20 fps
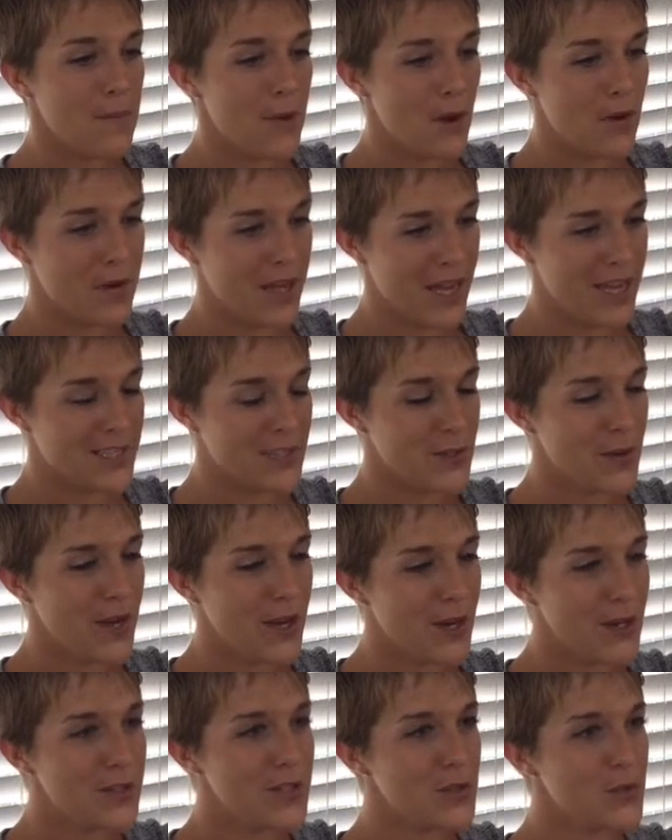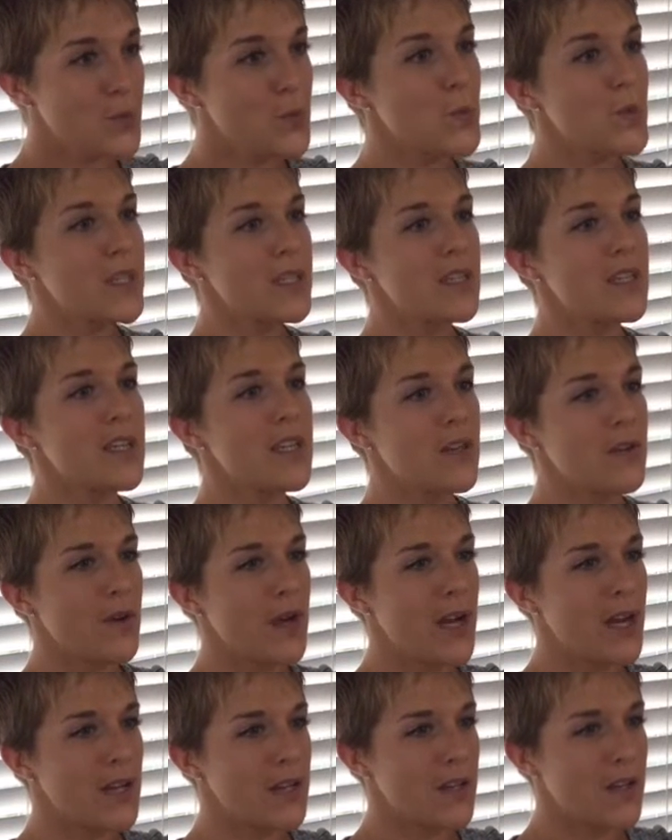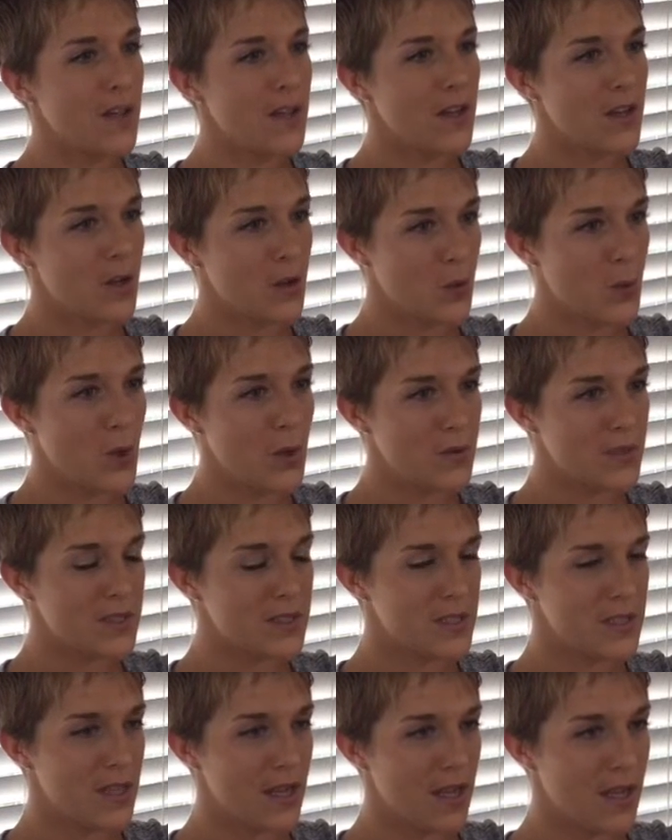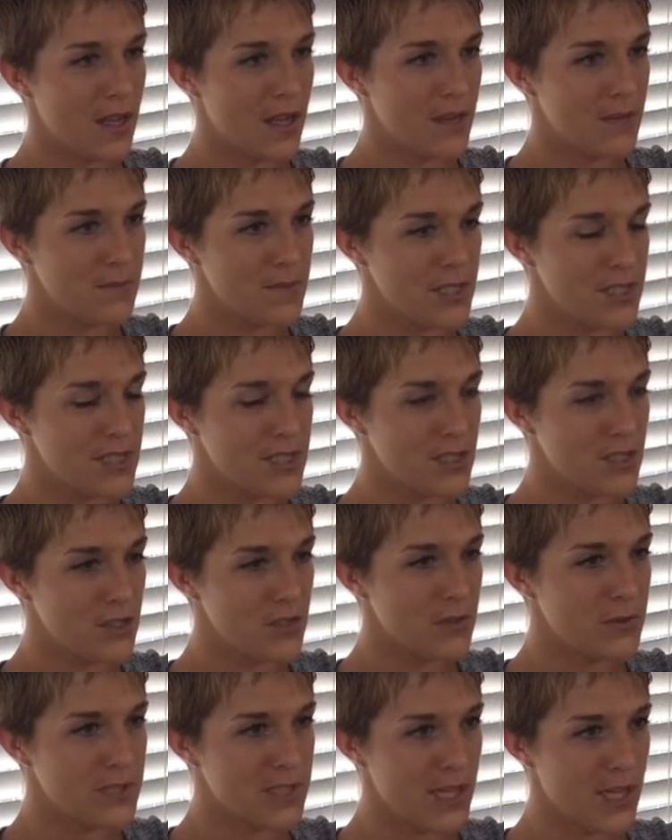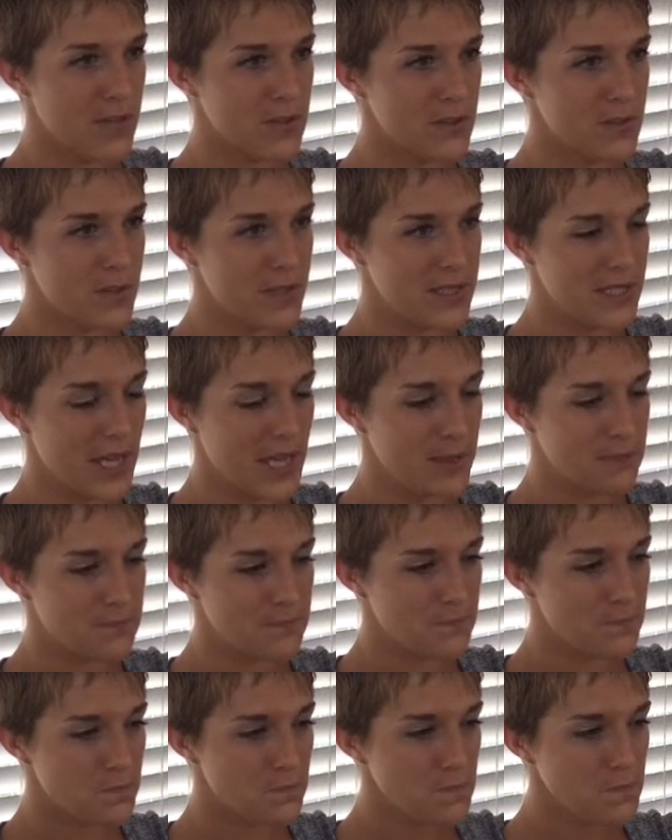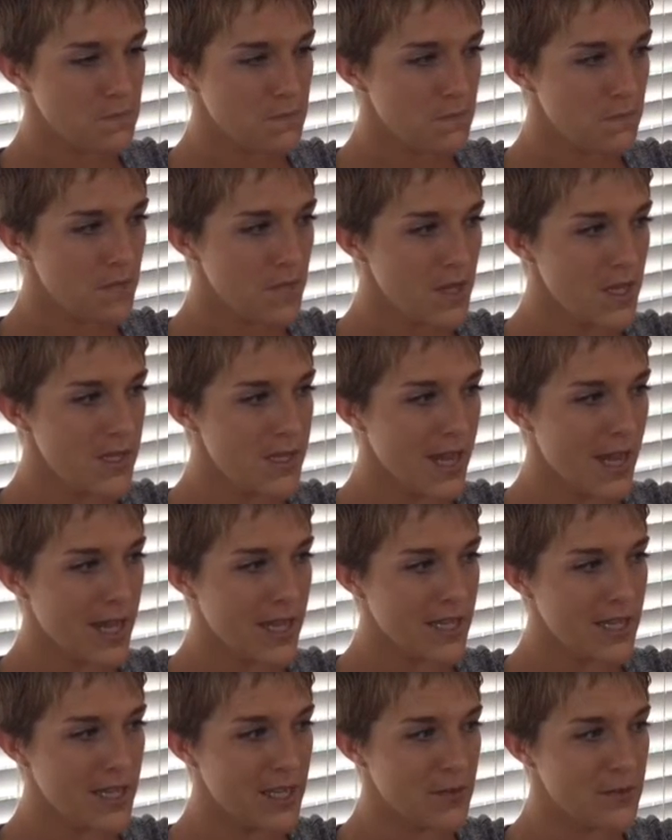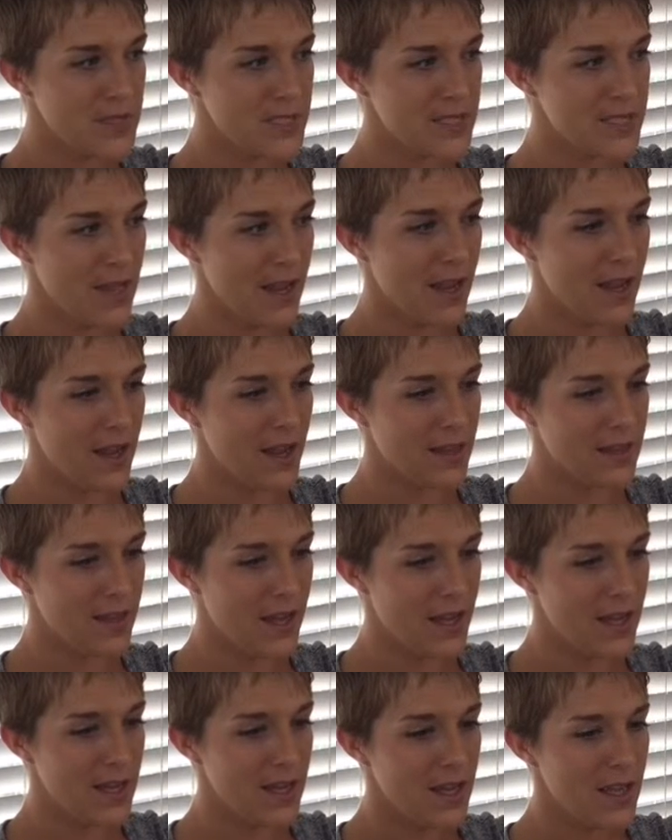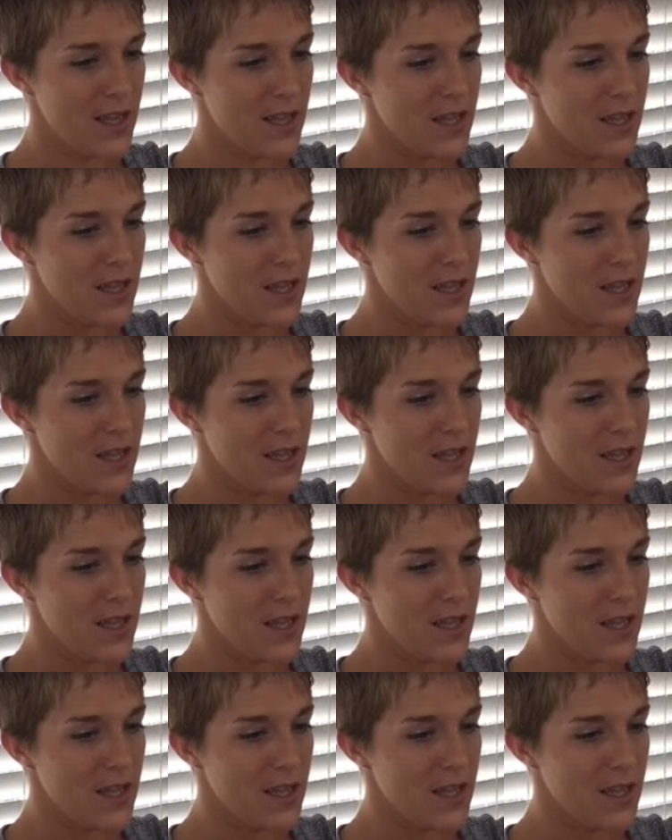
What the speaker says: Okay, so I heard this really great quote listening to Lewis Howes one day, that he was saying that